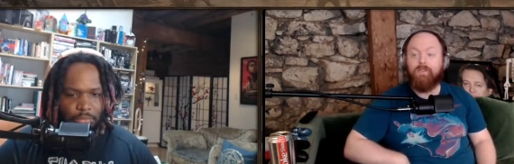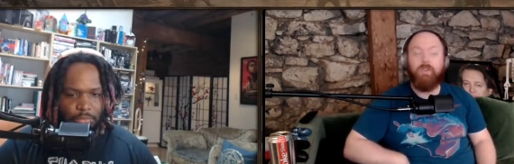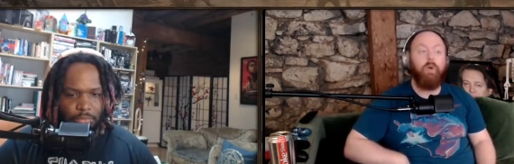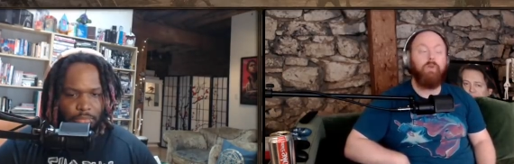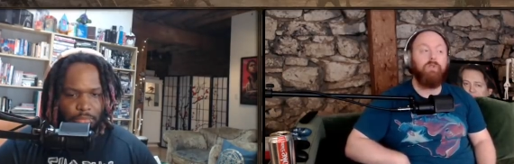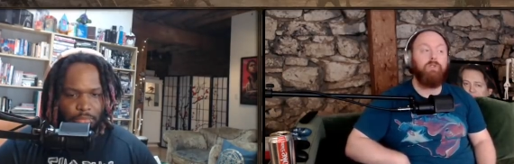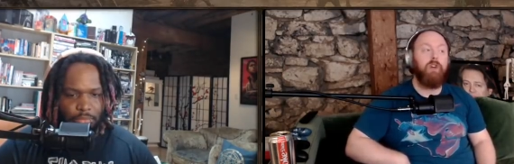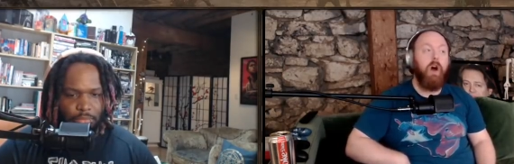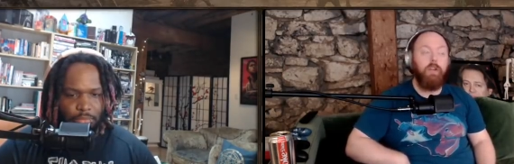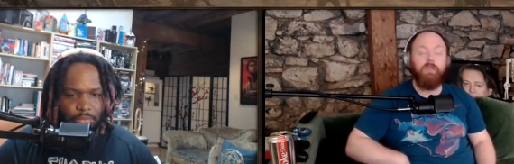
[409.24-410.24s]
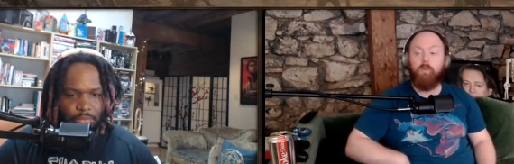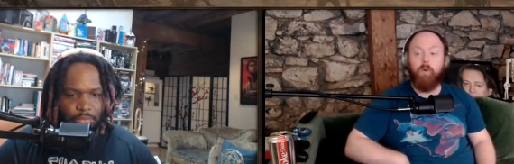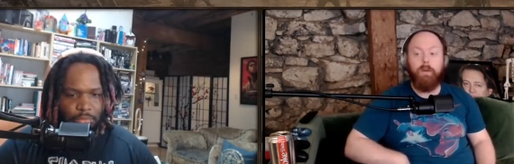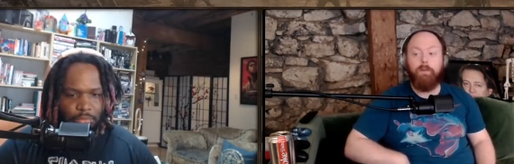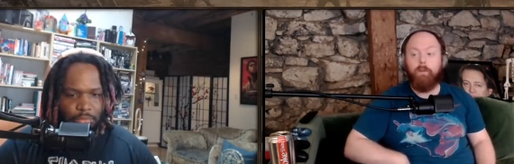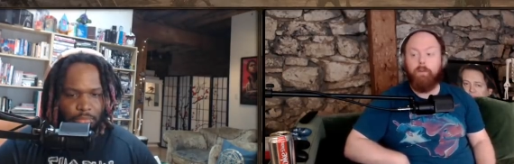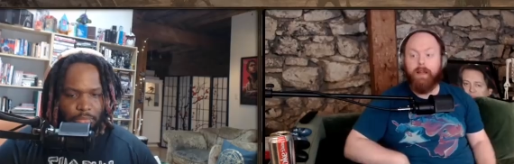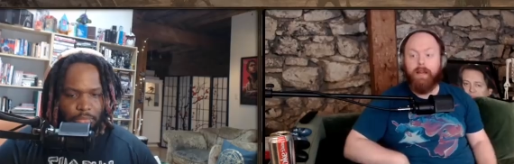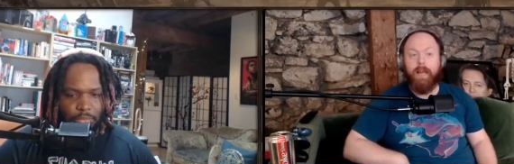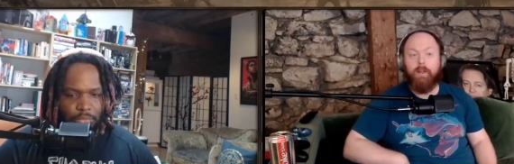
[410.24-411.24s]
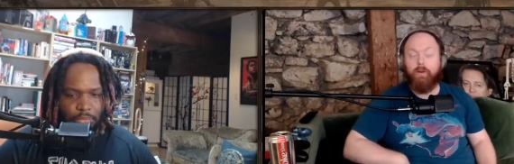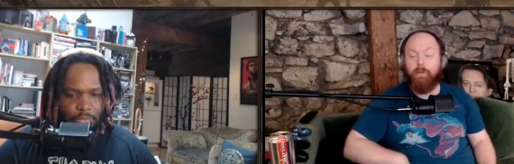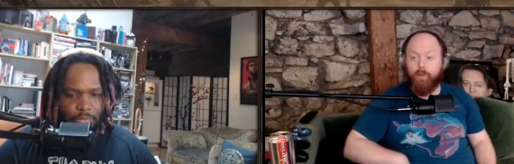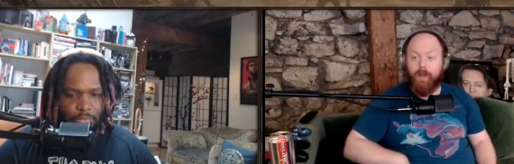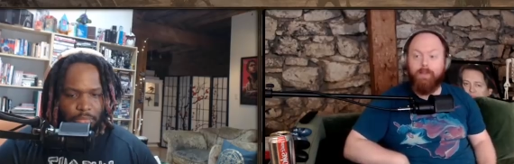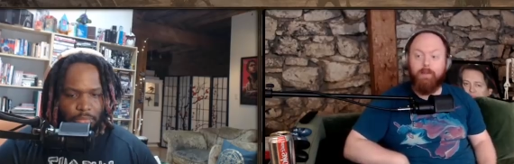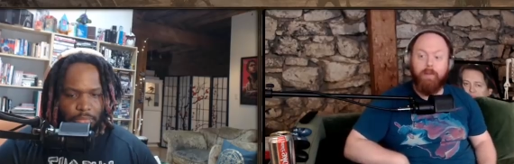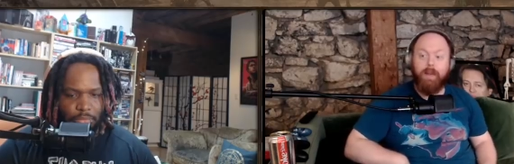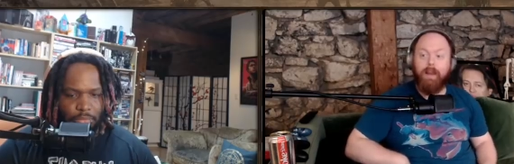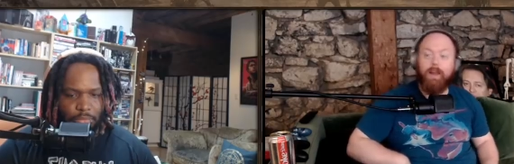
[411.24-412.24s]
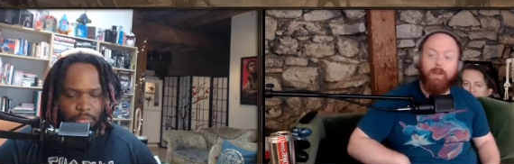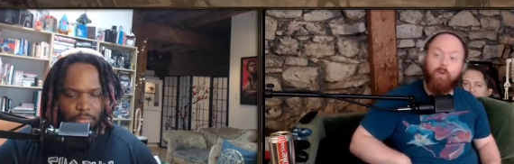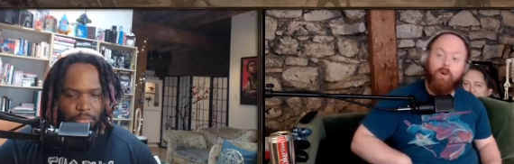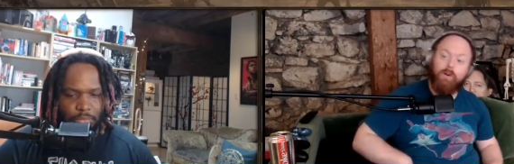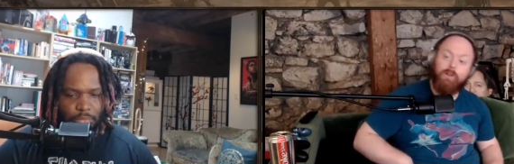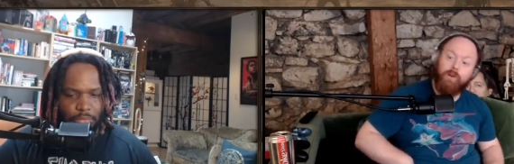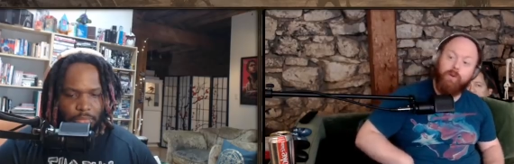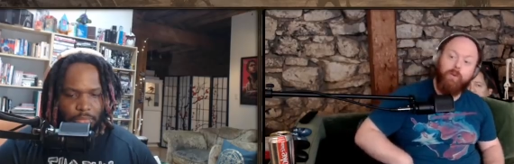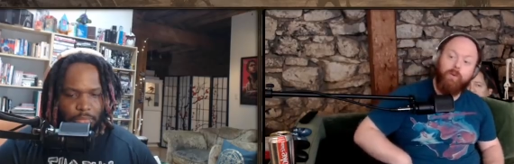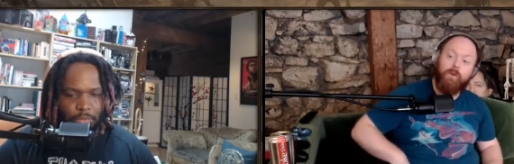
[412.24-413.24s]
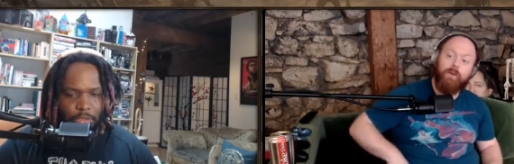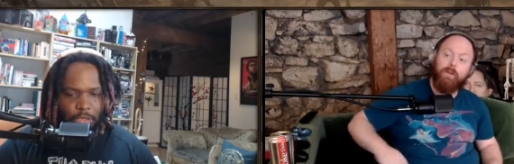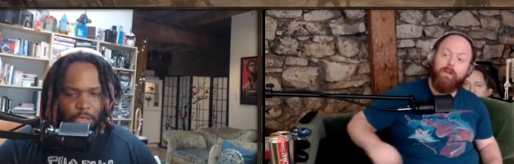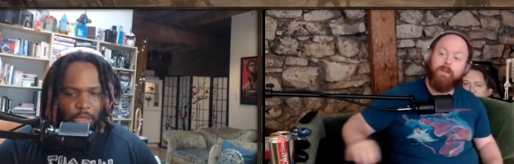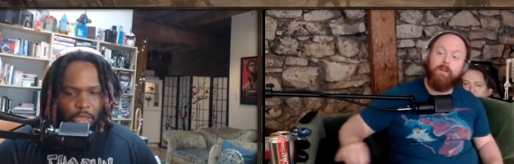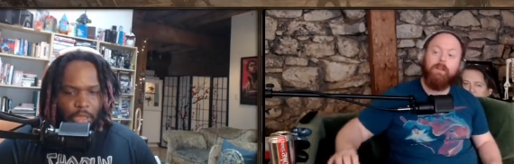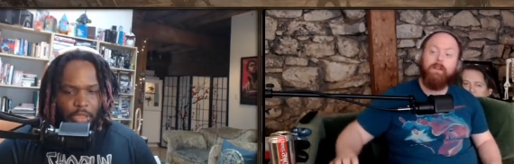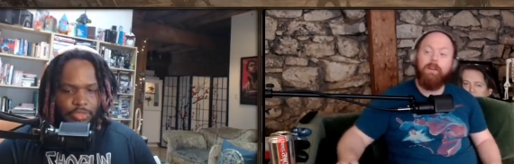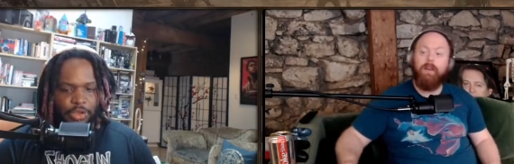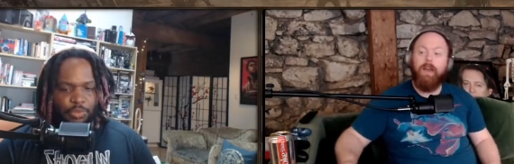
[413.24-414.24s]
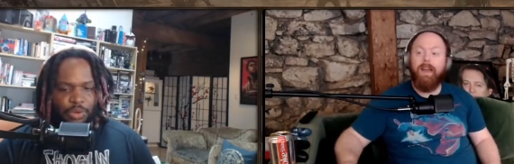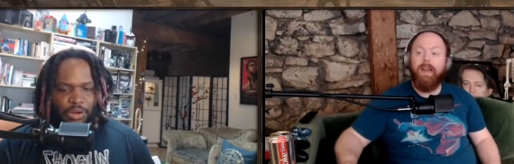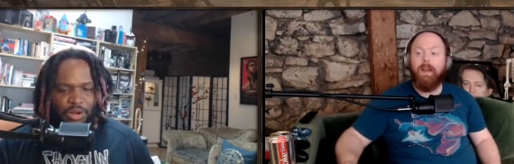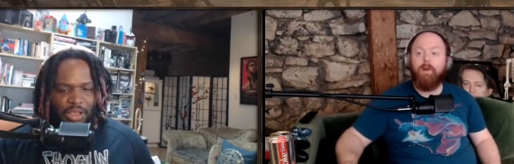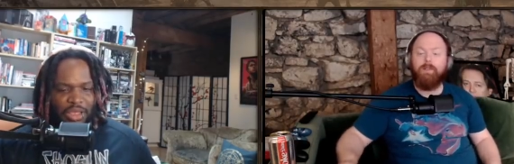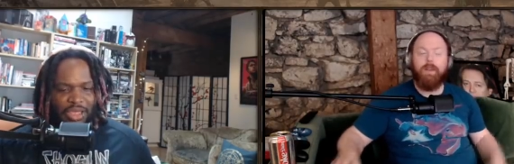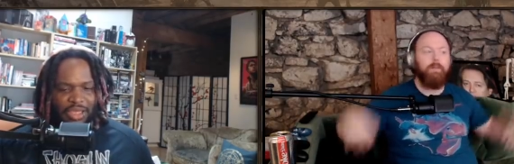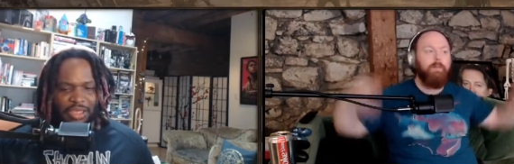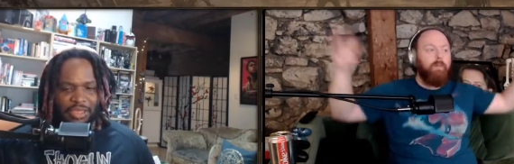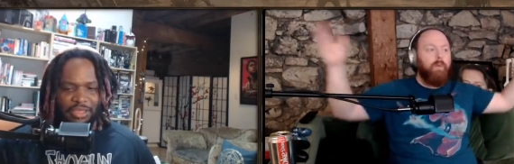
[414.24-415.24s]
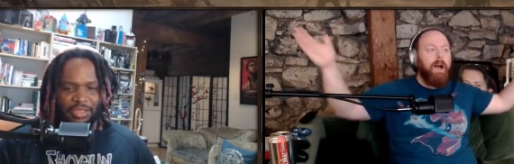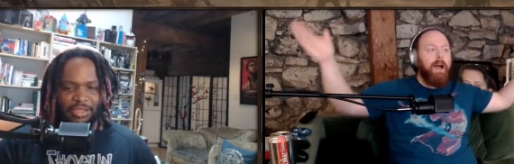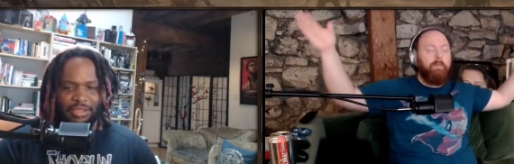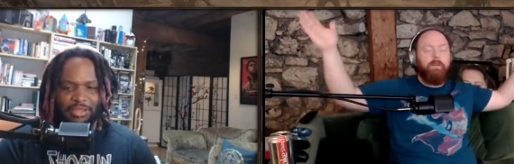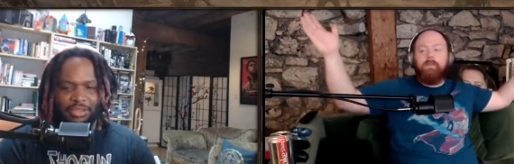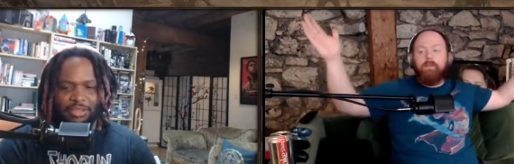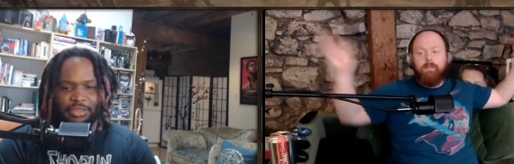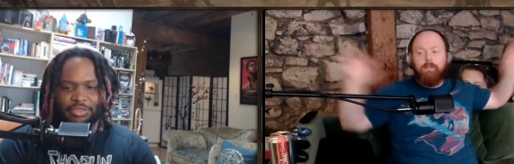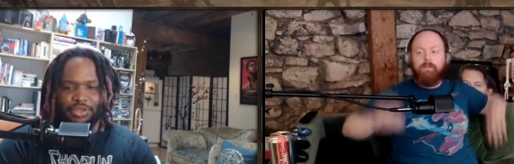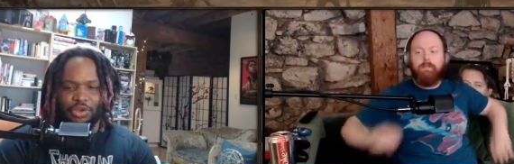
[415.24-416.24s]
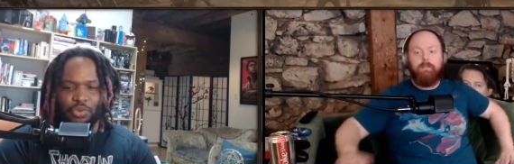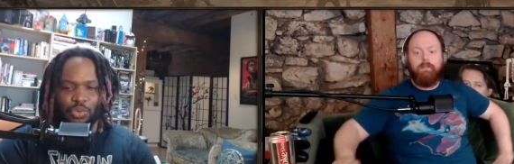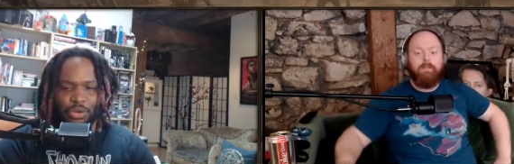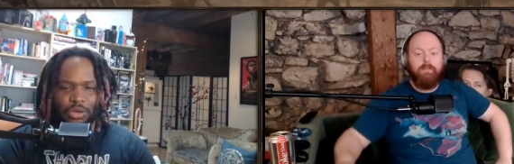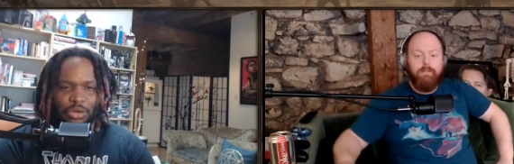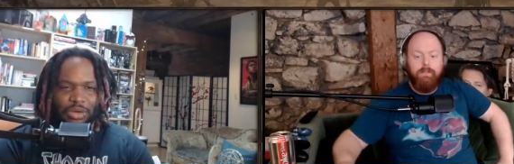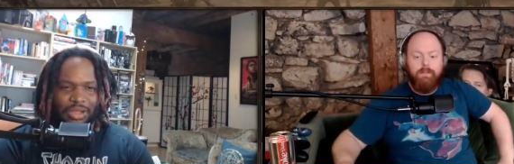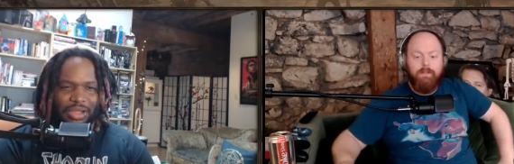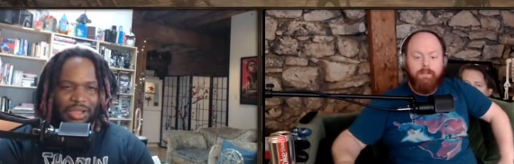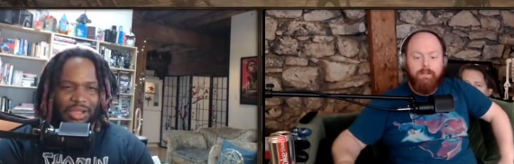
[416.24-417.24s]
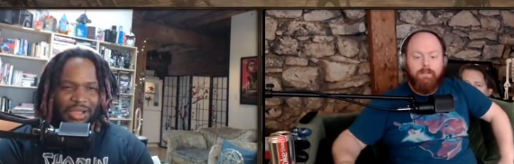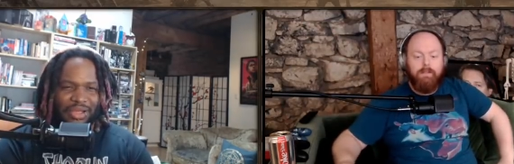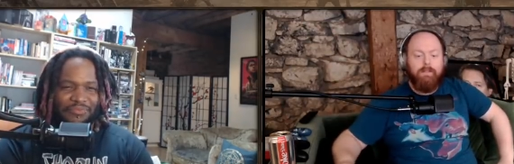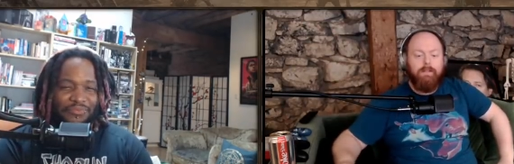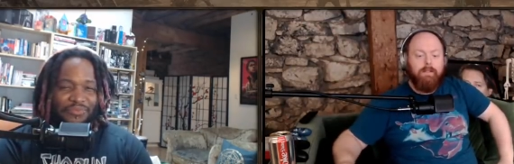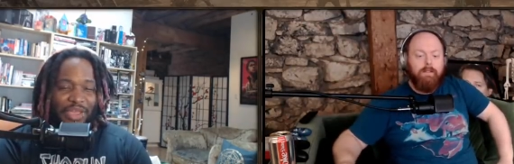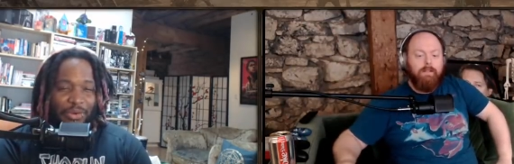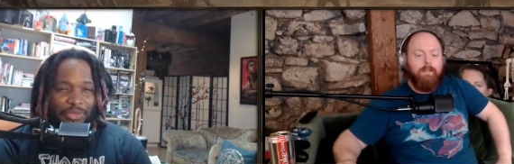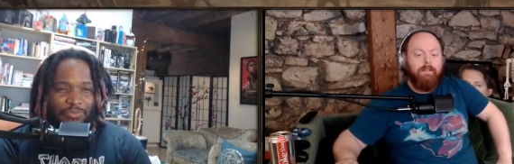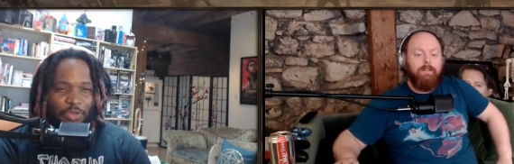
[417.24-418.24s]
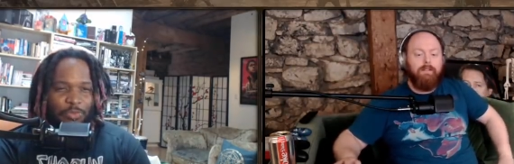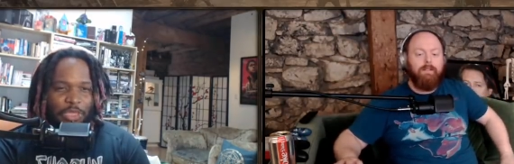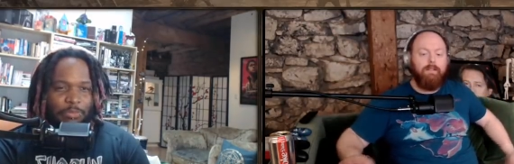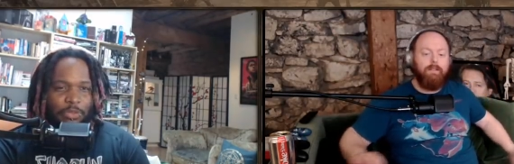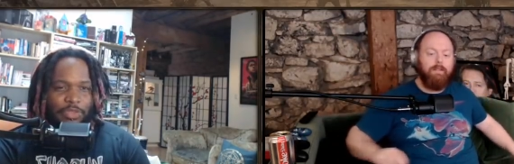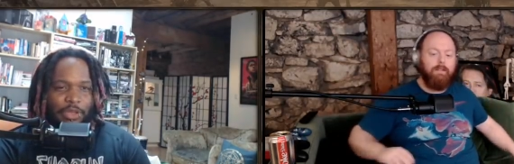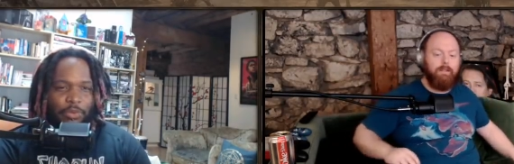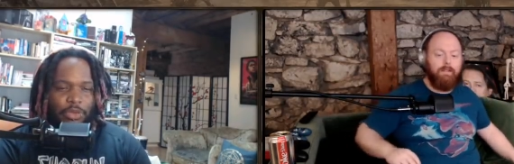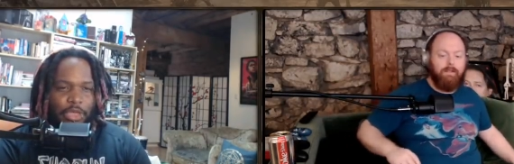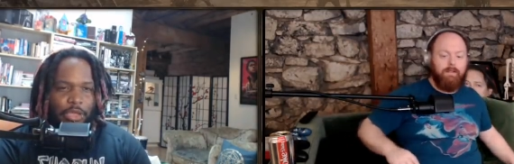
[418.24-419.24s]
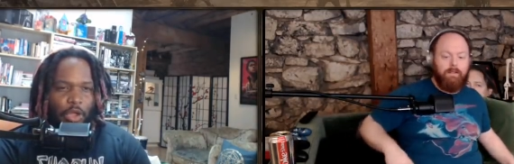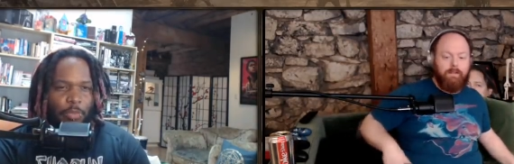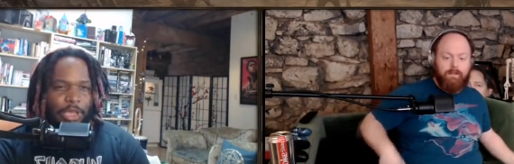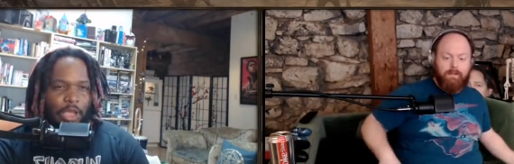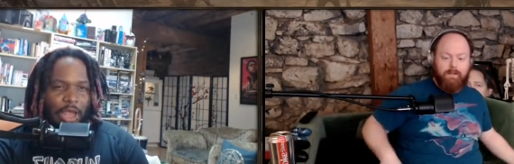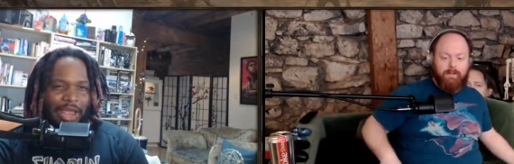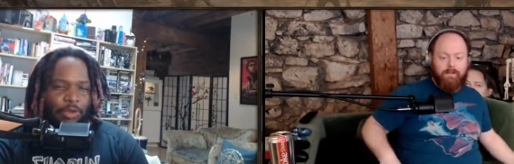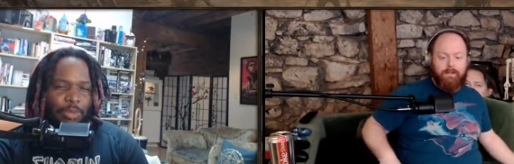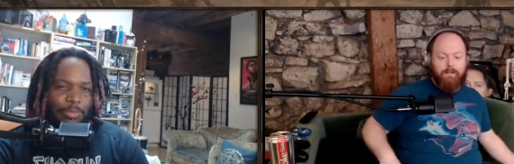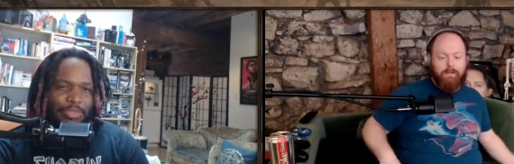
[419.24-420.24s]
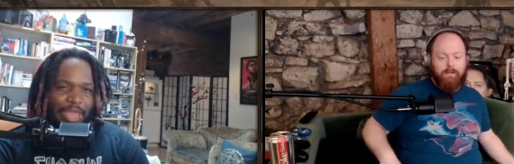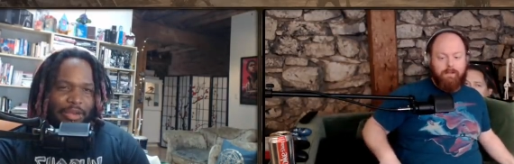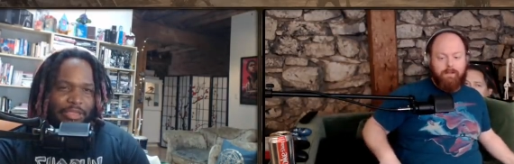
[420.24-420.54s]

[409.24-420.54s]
Speaker 1: So tons more people played Halo 3 than played Halo 1 or 2. There were And then I was like,
Speaker 2: what happened? There were uh, very few people that were like, "Oh my god, I remember that